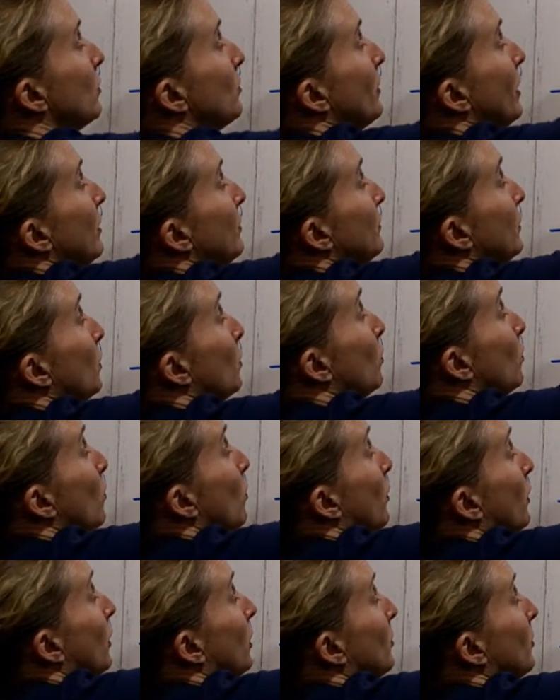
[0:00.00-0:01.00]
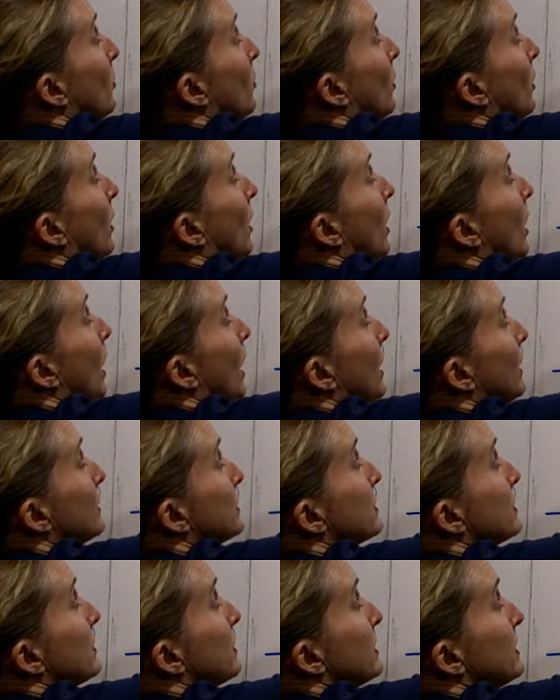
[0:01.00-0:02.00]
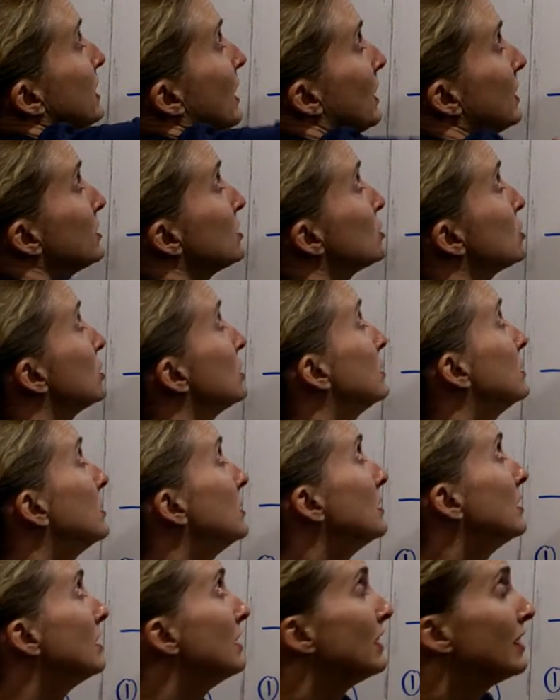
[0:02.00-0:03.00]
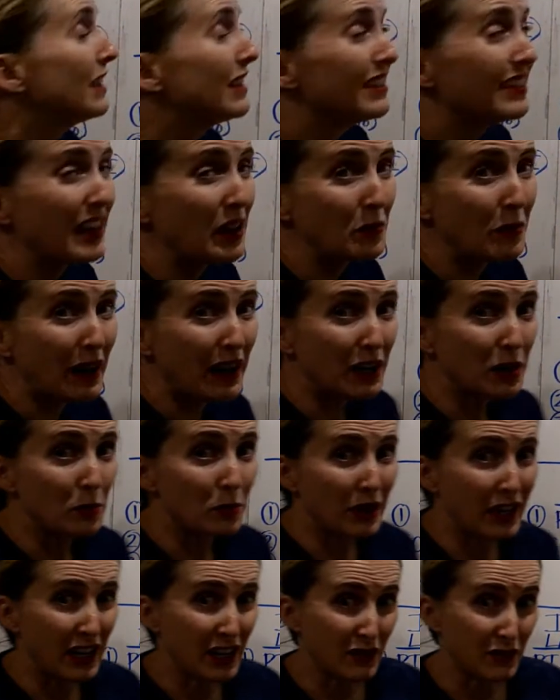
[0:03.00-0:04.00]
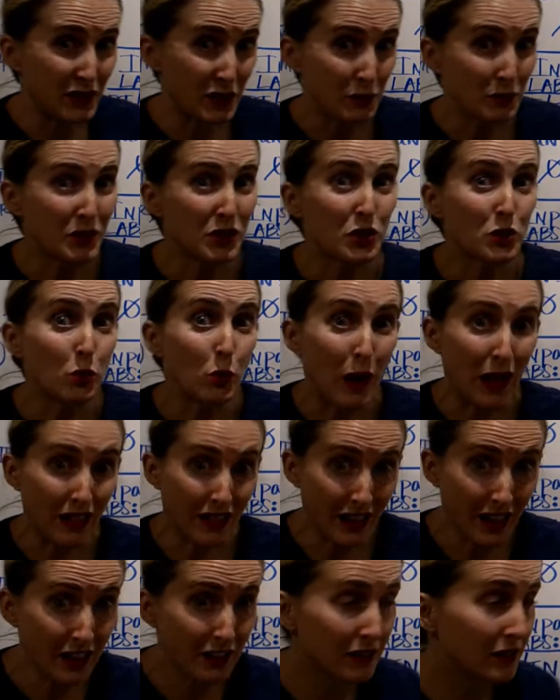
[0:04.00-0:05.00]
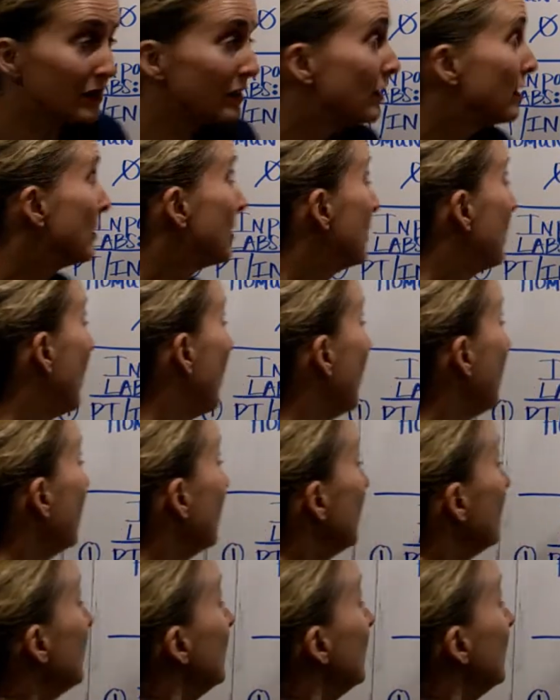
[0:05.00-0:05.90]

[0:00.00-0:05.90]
might feel warm or hot to the touch. They might complain of some swelling, okay,